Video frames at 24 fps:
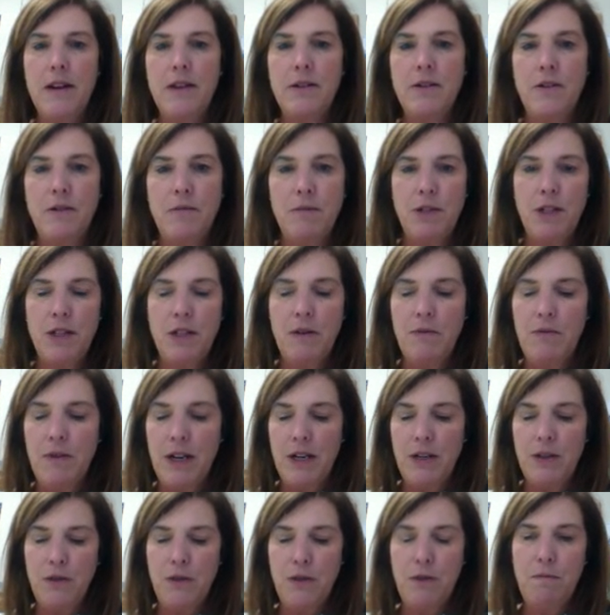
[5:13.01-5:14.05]
So I'm just going to
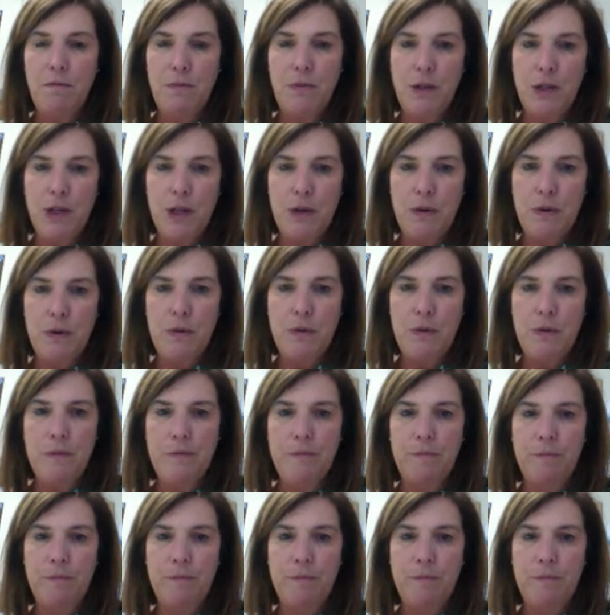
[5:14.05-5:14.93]
write trypto.